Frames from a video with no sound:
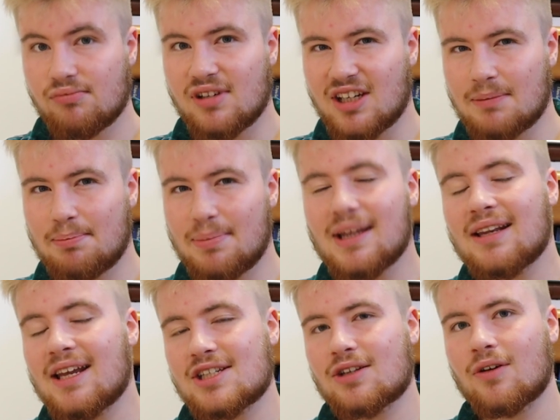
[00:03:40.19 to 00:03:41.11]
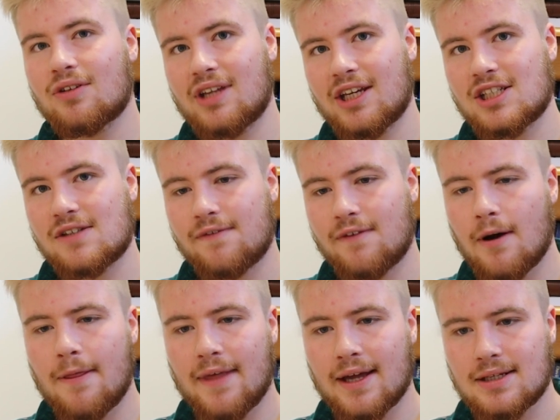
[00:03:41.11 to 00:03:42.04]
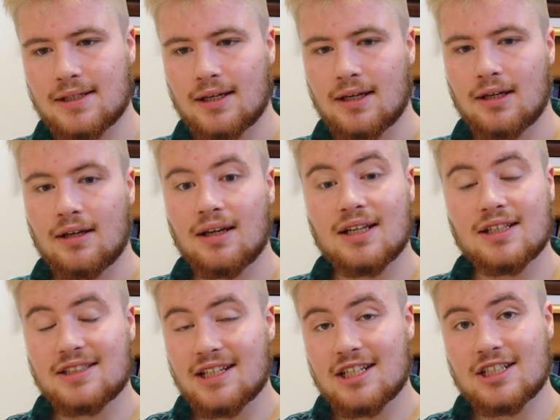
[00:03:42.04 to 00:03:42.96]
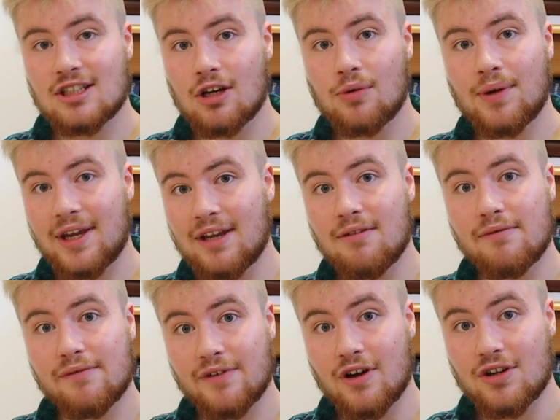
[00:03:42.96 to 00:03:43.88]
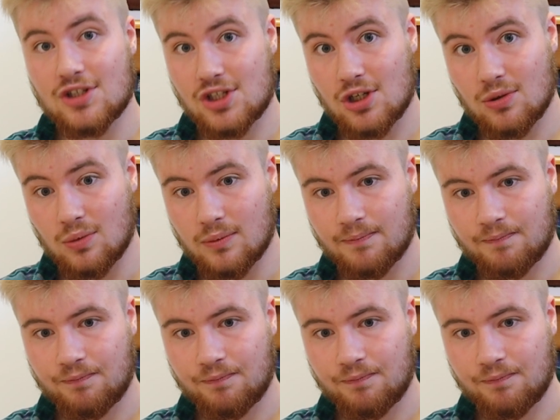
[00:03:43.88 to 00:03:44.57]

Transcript: You need a bit less context to find that. It says so in verse 2.